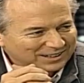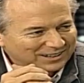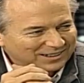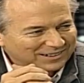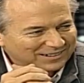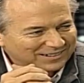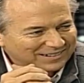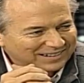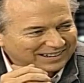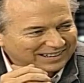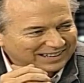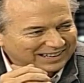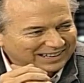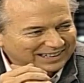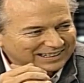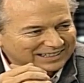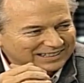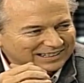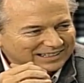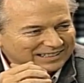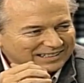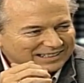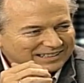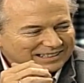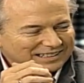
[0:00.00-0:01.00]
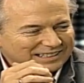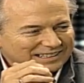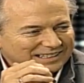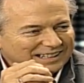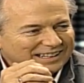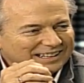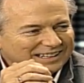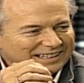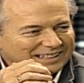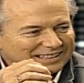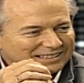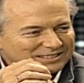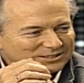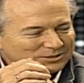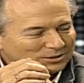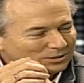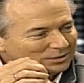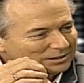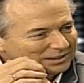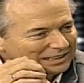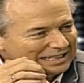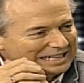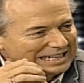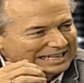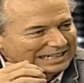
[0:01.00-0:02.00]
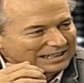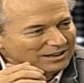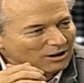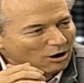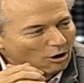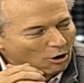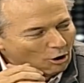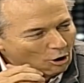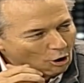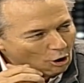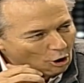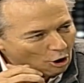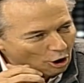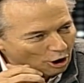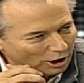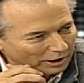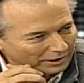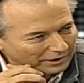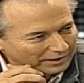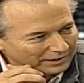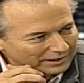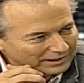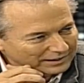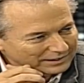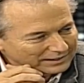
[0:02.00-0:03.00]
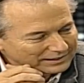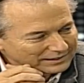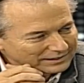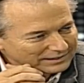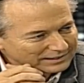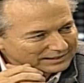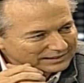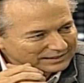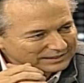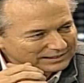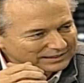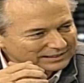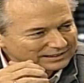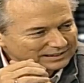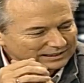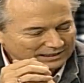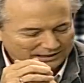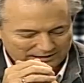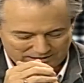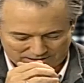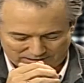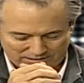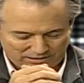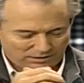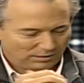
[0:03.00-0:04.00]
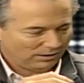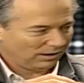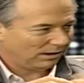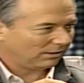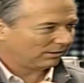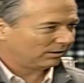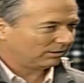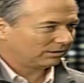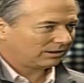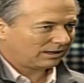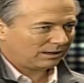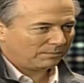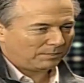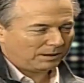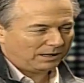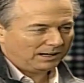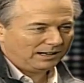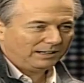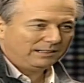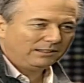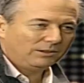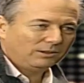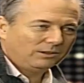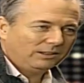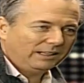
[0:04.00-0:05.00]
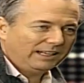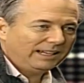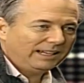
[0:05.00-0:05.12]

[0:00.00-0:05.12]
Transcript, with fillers: All right. Yes, to lean on. Y si lo doy contra la pared, to